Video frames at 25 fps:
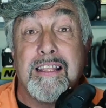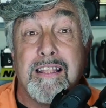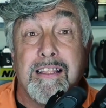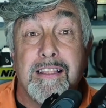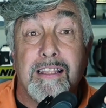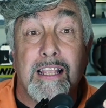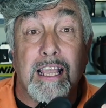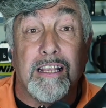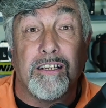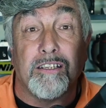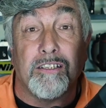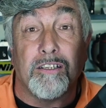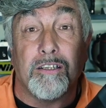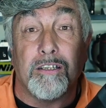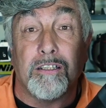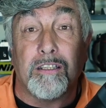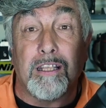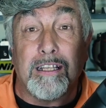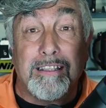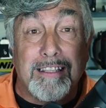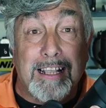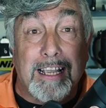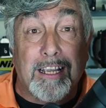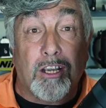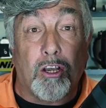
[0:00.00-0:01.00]

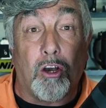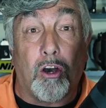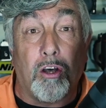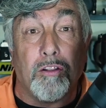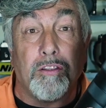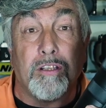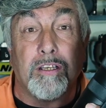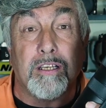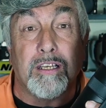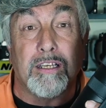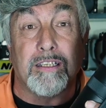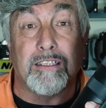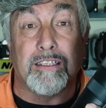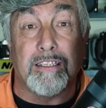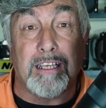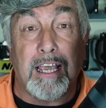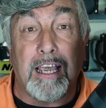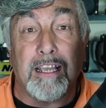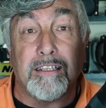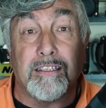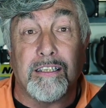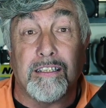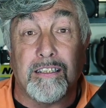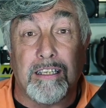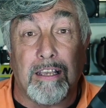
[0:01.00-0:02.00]
Nikon
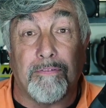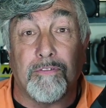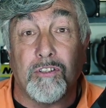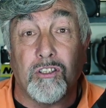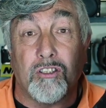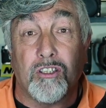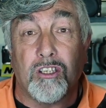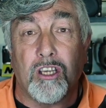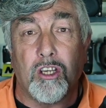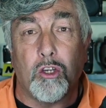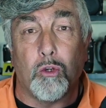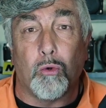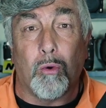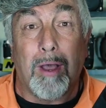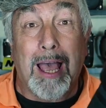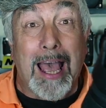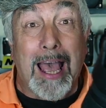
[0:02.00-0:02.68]
Z7ii,